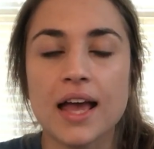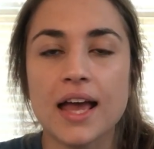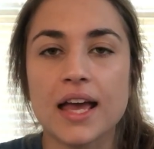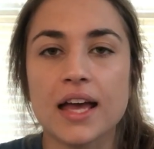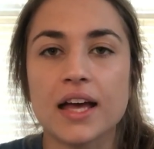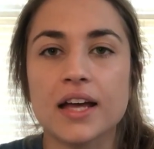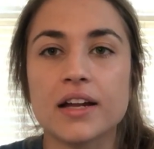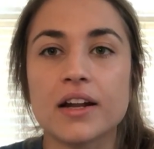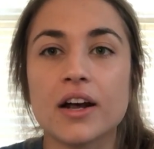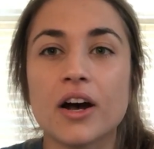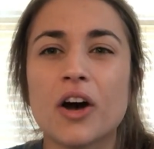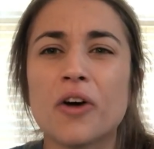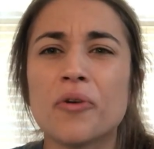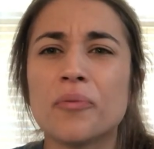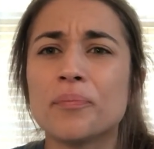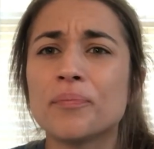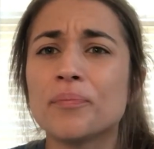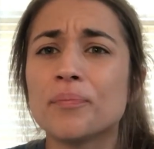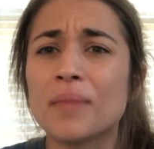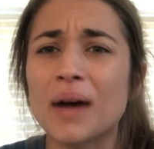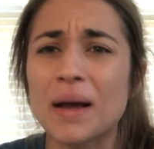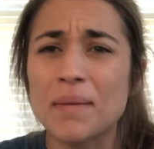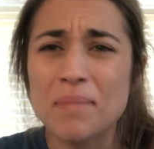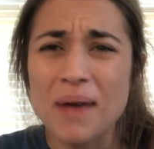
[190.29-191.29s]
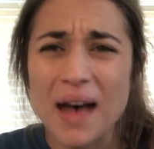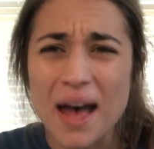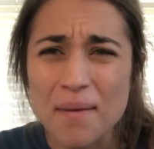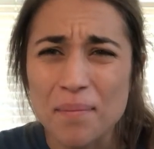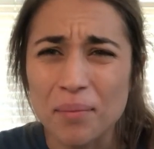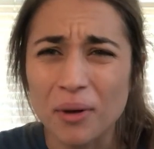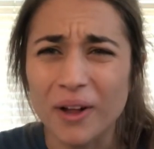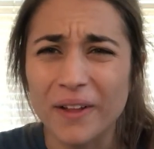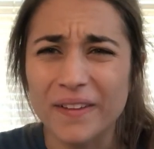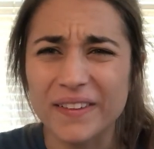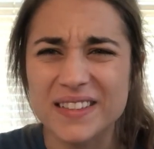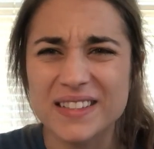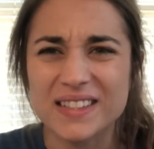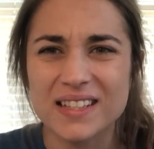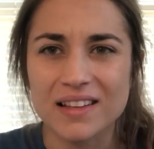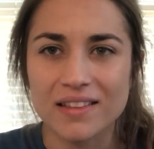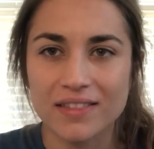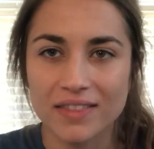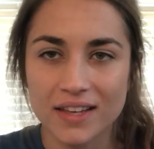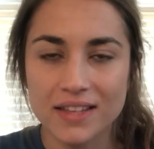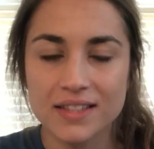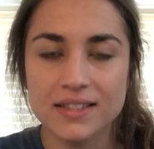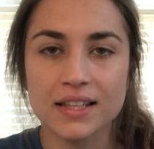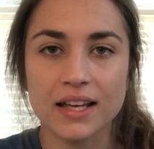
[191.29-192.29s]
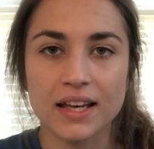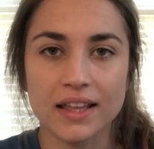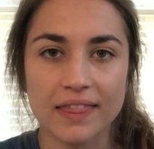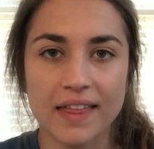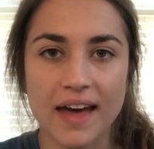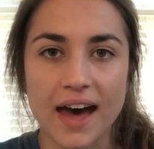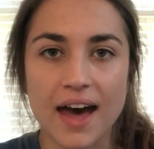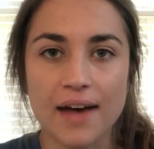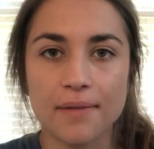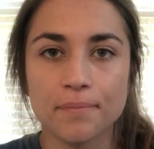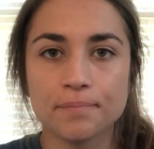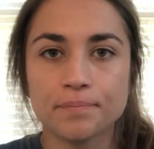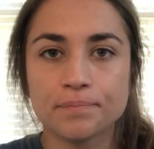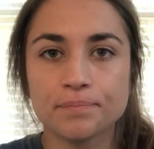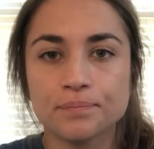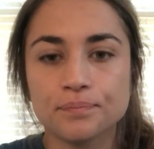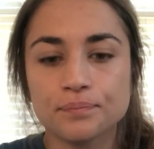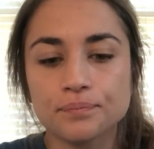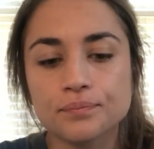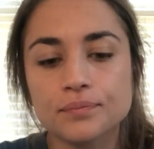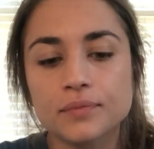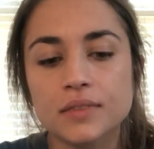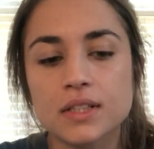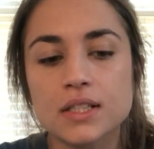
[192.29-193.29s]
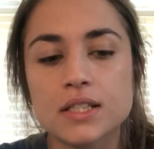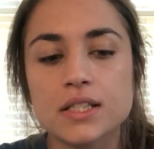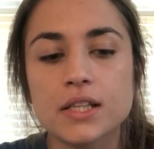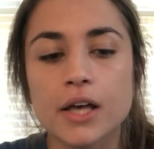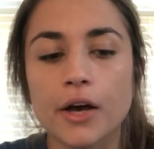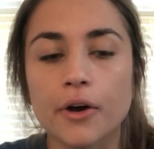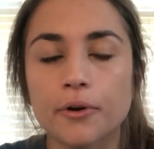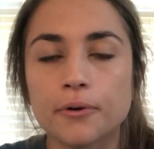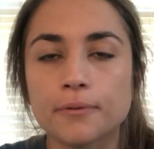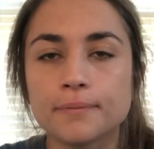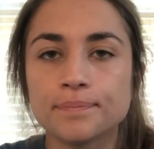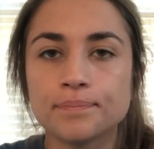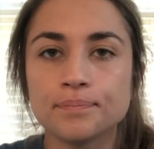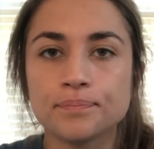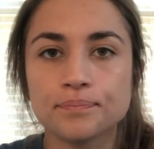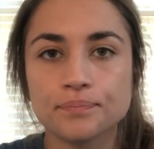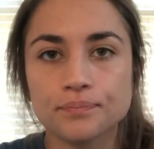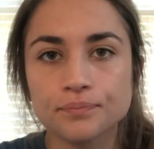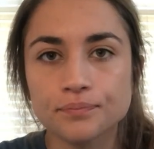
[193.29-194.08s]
And my pet policy, things like that. So,